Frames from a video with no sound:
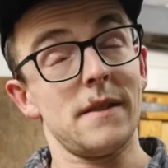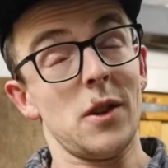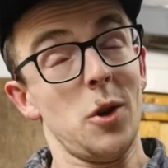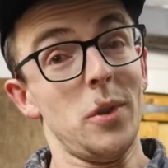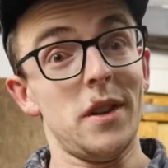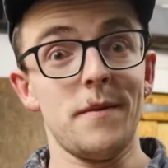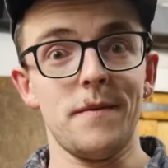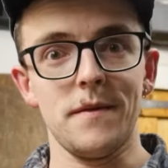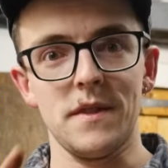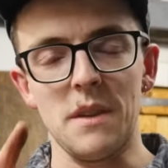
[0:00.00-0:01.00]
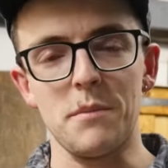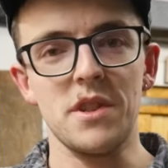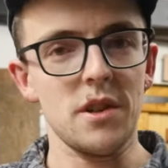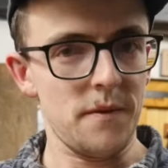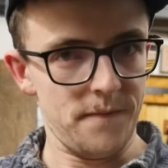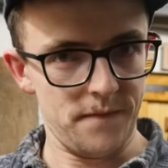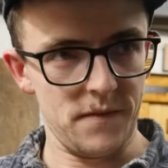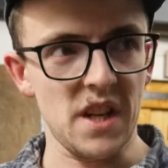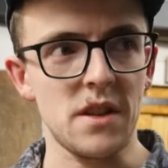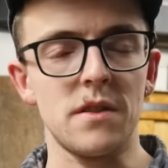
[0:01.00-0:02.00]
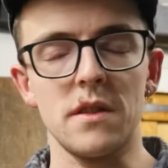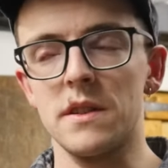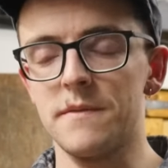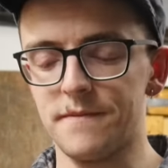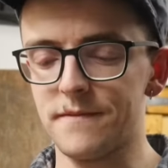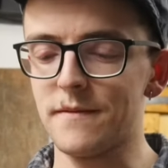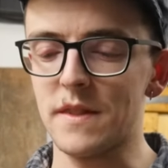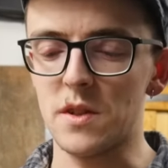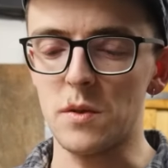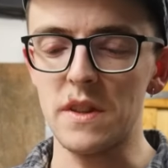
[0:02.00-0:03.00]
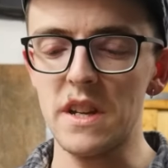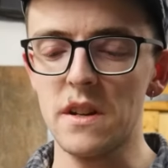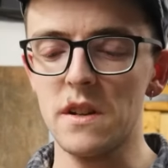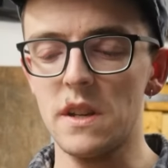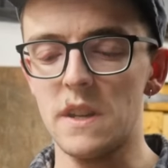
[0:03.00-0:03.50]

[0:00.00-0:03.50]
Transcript: coolant temperature sensor to go in there,